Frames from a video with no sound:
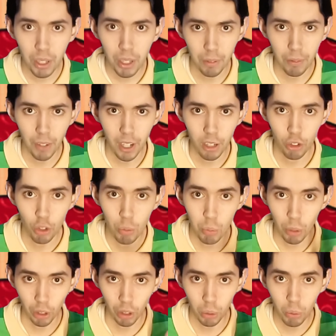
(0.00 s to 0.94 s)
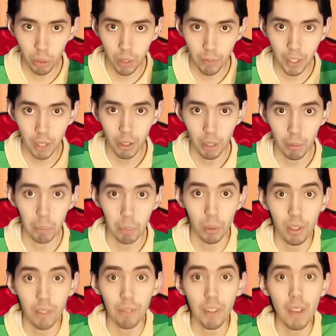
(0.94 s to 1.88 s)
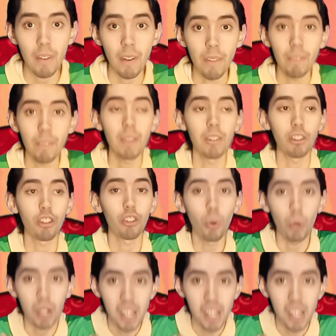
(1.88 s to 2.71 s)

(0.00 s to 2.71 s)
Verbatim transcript: find two more clues to figure out what Blue's favorite favorite story